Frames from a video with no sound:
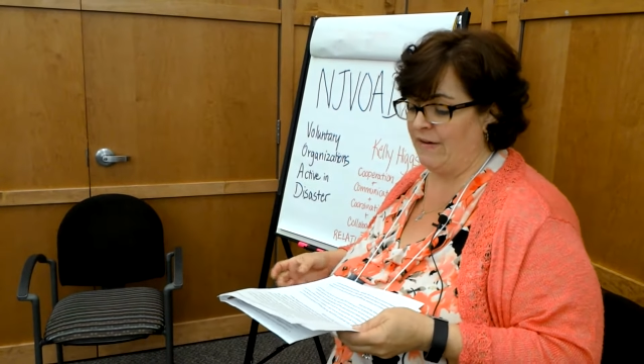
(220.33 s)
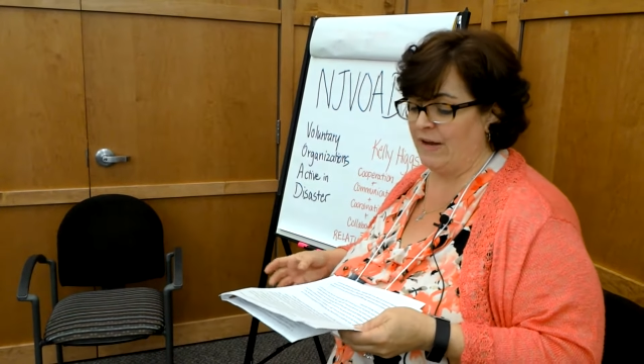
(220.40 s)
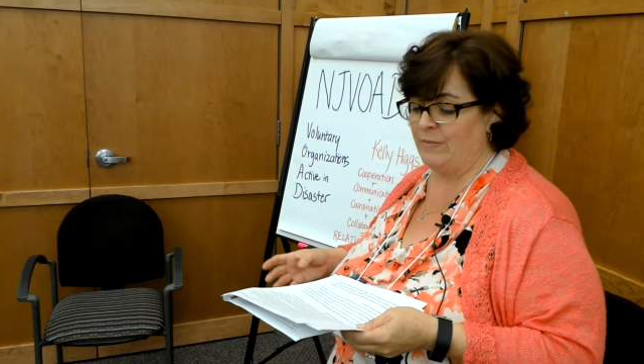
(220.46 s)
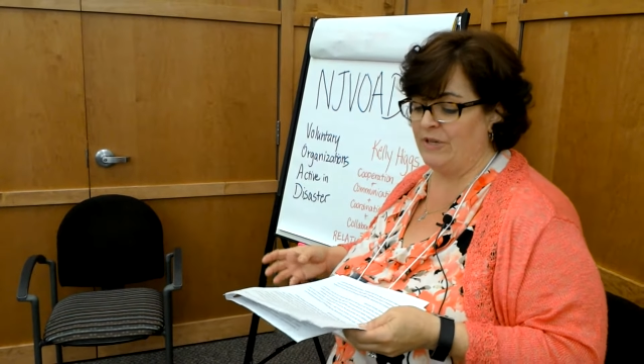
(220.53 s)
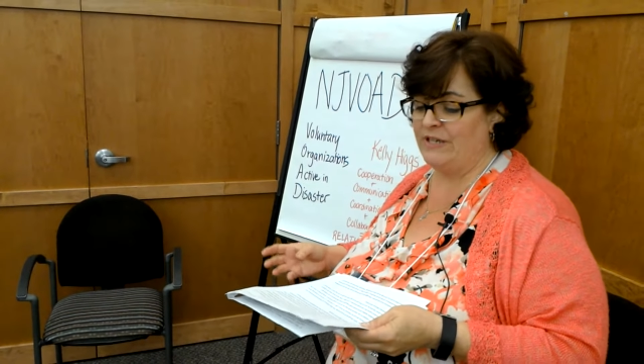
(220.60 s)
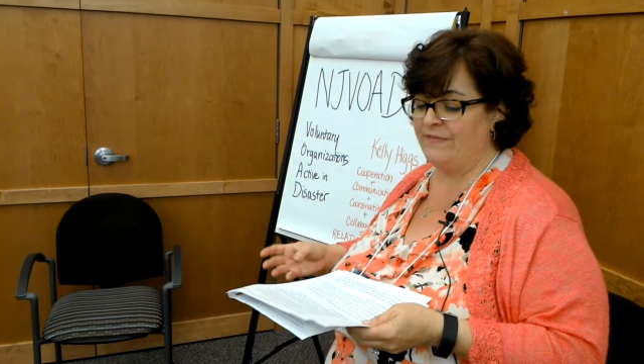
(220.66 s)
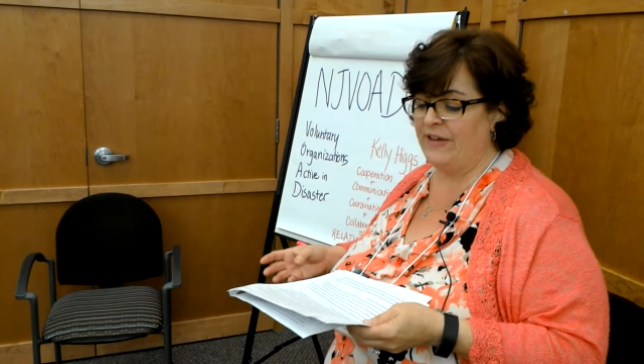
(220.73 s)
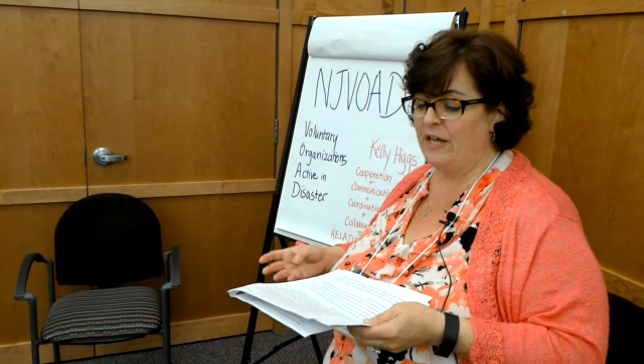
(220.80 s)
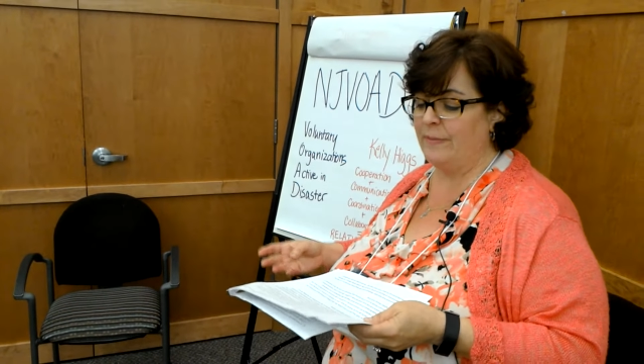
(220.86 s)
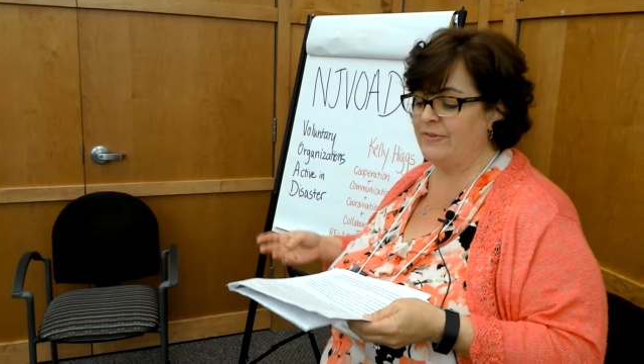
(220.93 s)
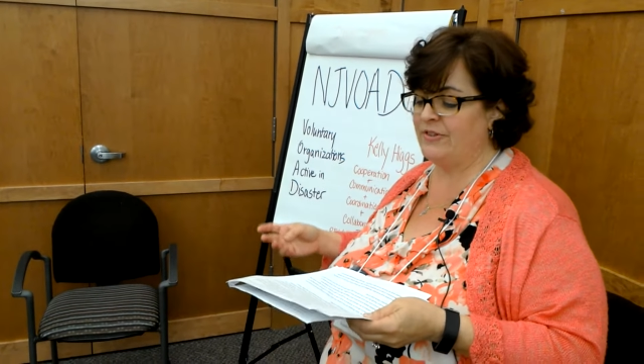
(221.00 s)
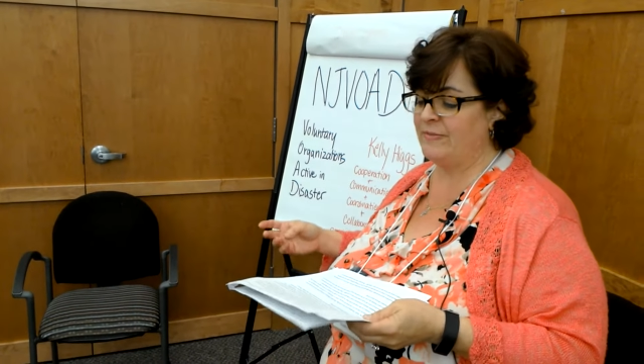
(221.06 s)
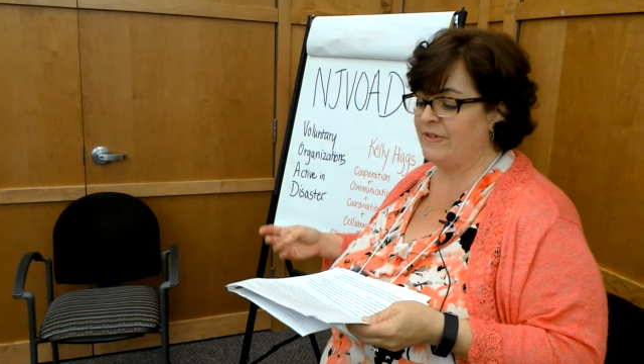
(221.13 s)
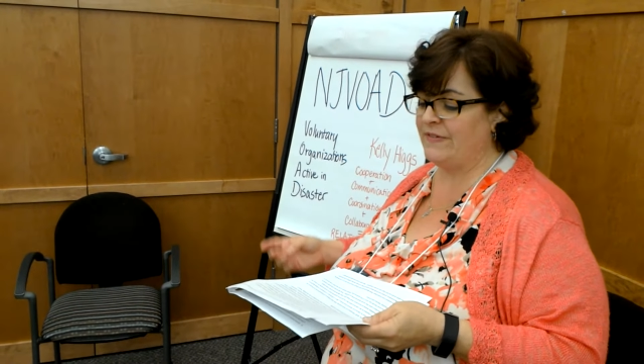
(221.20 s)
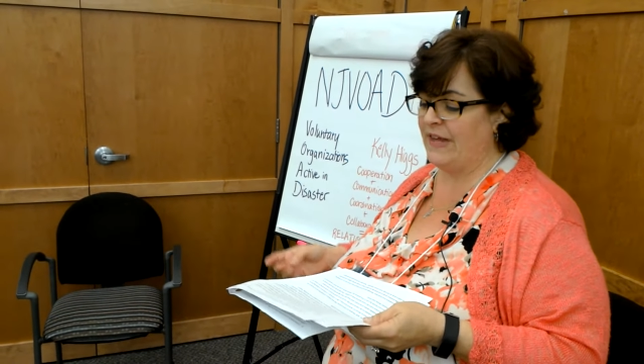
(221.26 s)
and we developed
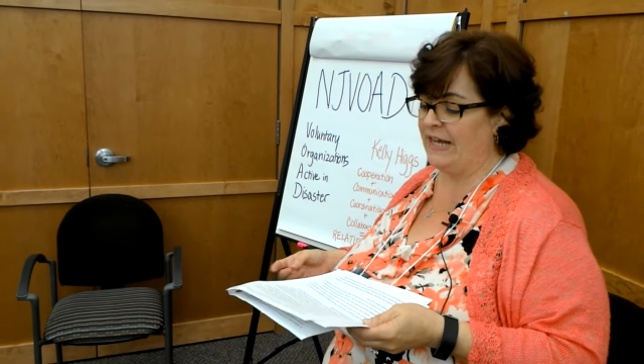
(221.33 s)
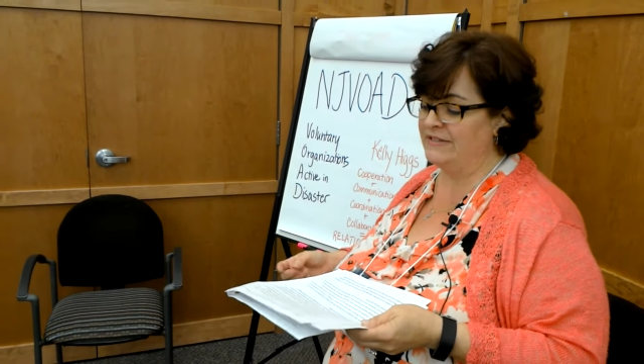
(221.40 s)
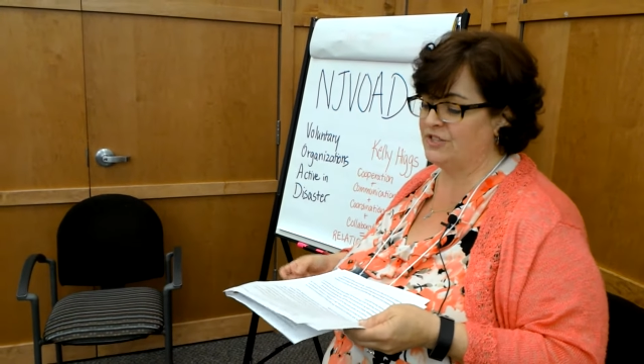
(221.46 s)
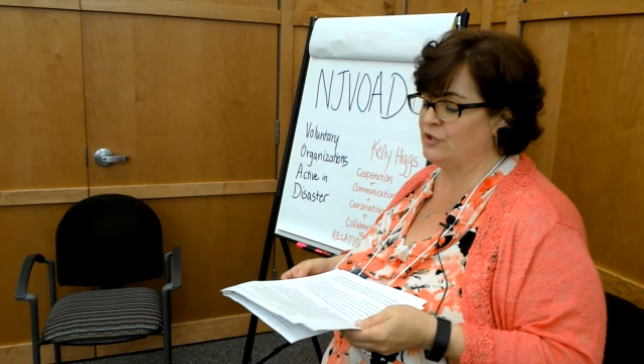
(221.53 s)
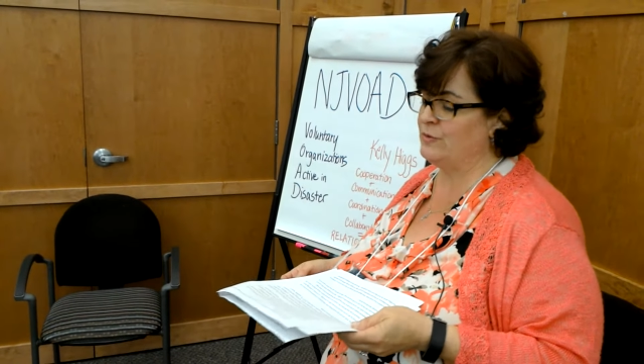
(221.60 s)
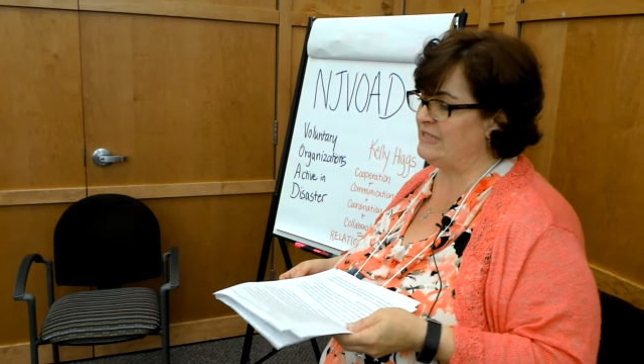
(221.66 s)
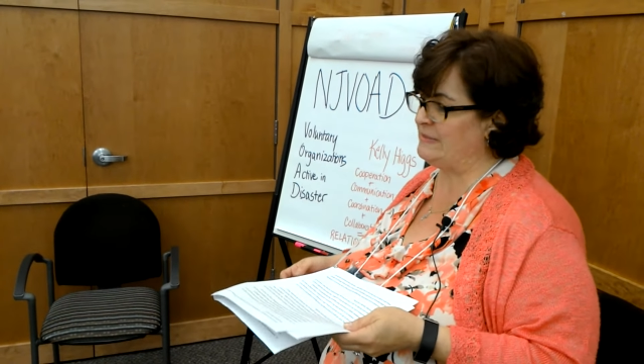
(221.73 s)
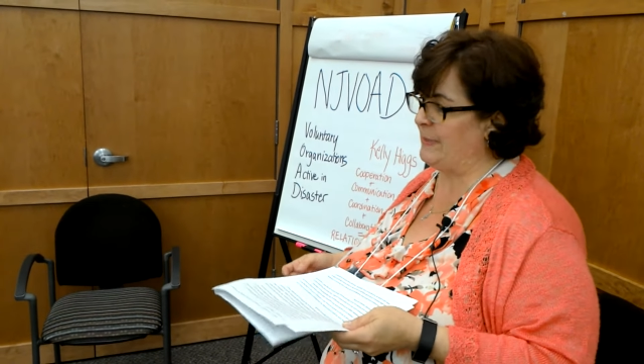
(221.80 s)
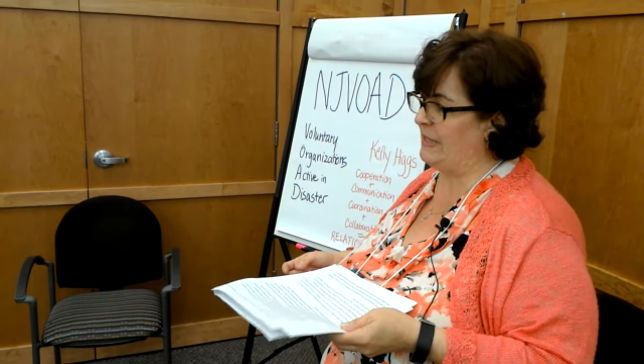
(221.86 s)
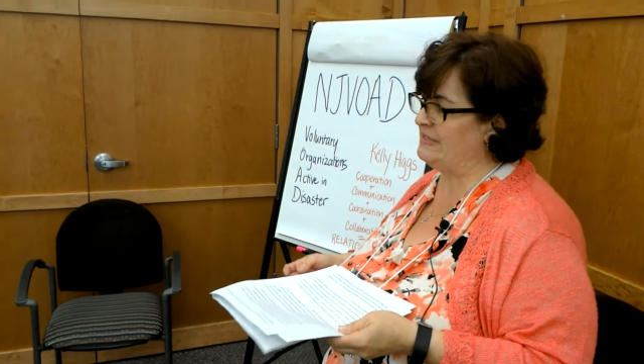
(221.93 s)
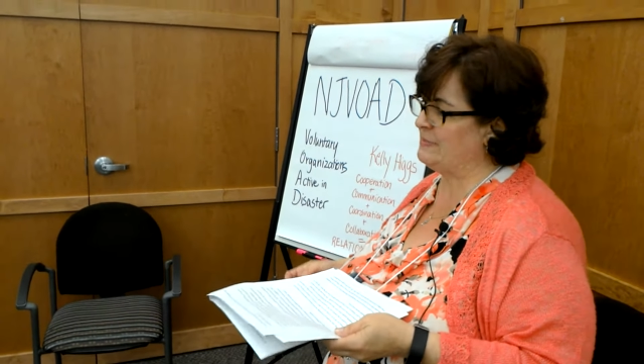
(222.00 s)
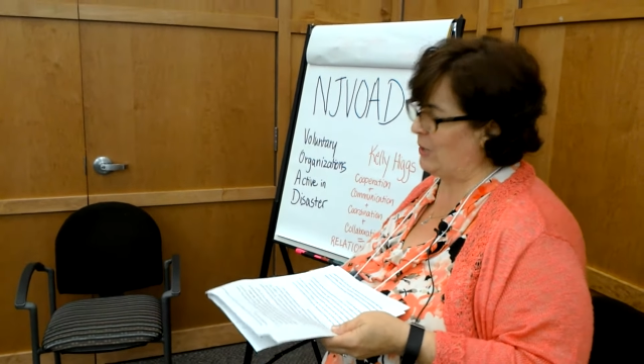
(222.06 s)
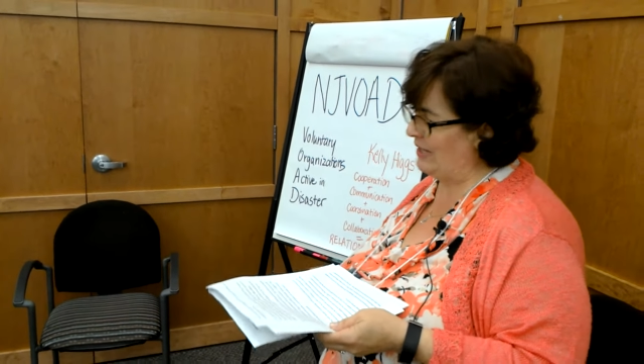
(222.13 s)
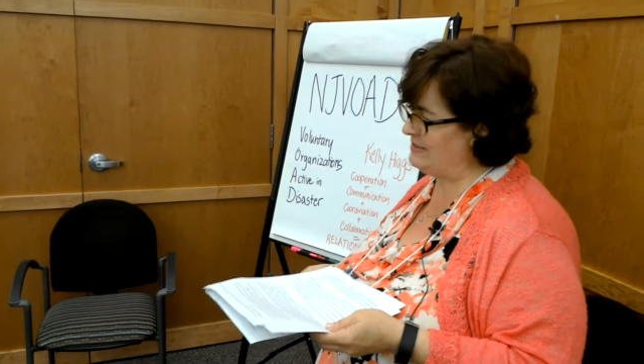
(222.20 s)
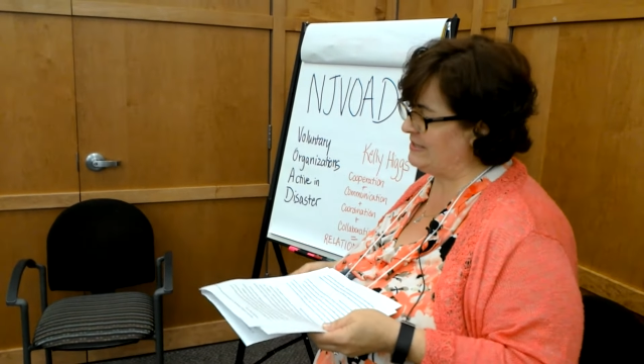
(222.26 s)
some disaster
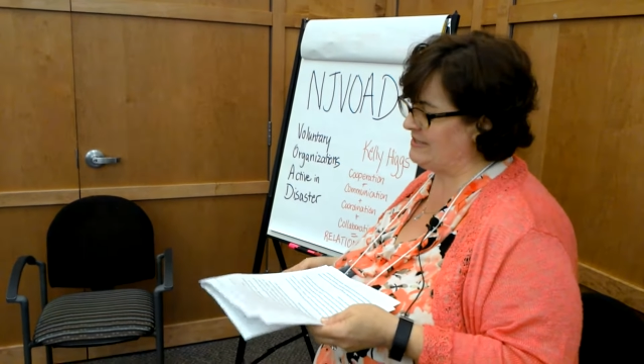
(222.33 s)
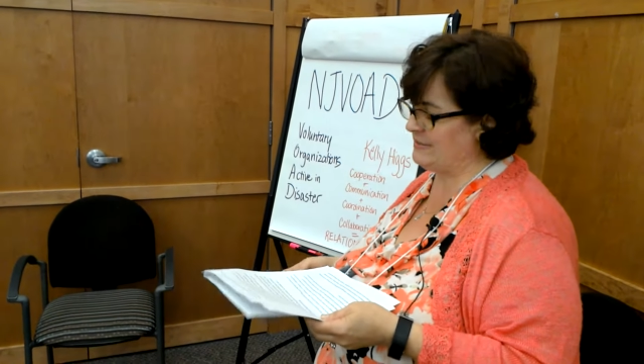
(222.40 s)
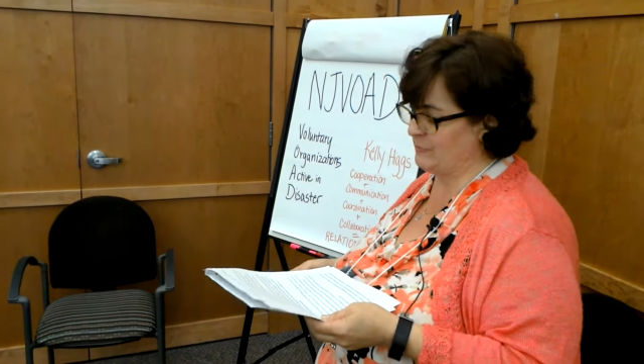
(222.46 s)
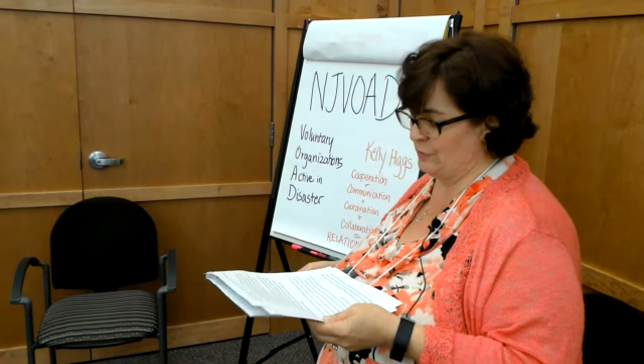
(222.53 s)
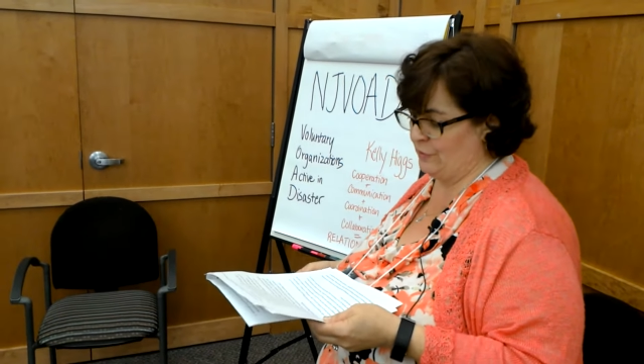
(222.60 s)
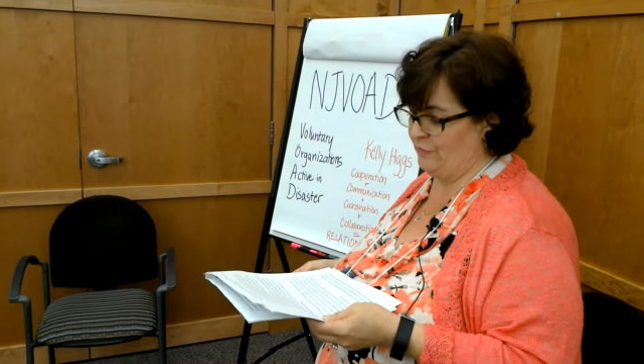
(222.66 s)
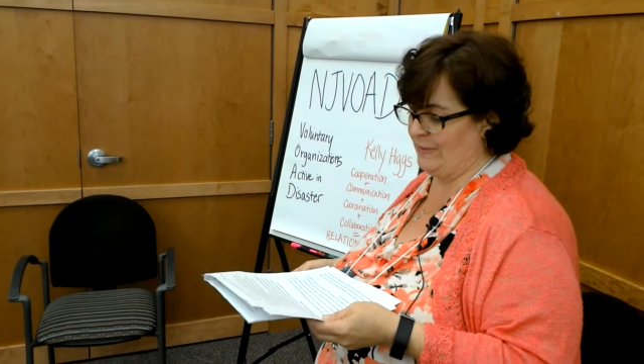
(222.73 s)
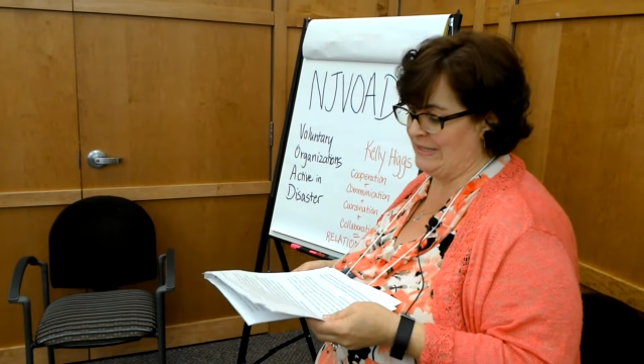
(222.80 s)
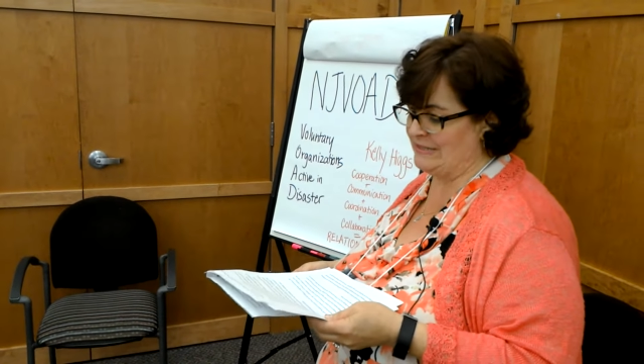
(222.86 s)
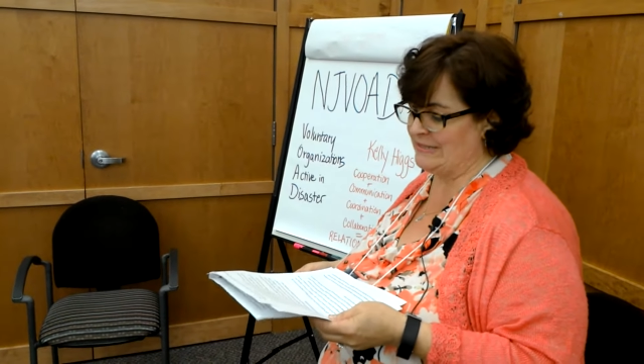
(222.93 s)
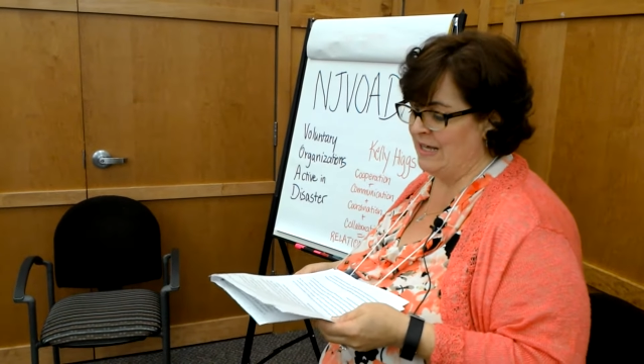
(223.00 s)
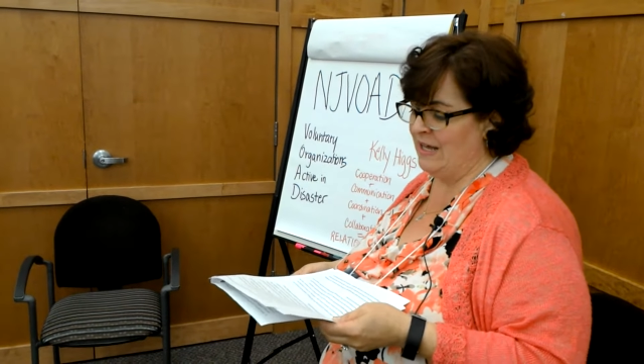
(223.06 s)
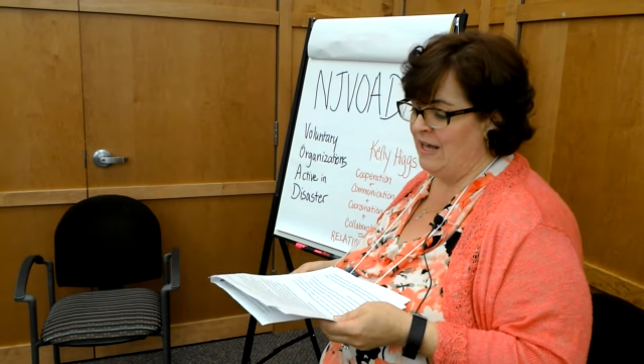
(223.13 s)
response process improvements